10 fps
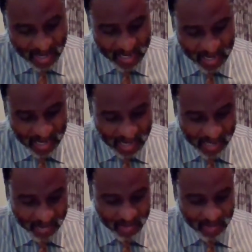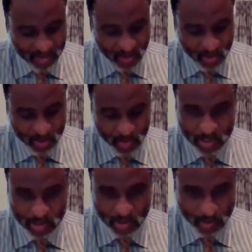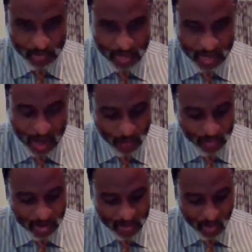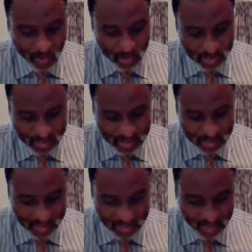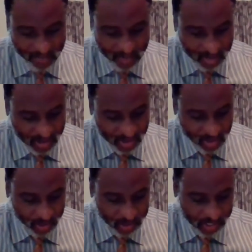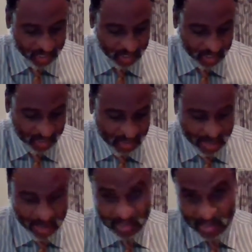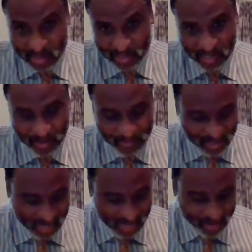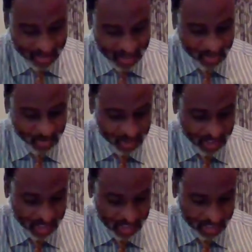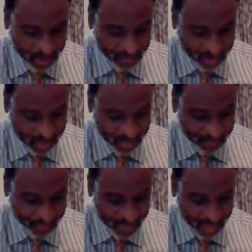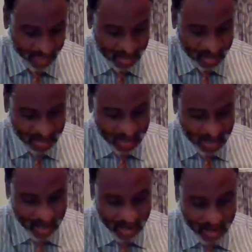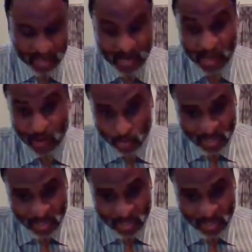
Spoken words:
he led the construction of the now very modern IPAC Regional Center that is serving 11 countries in East Africa, in Nairobi.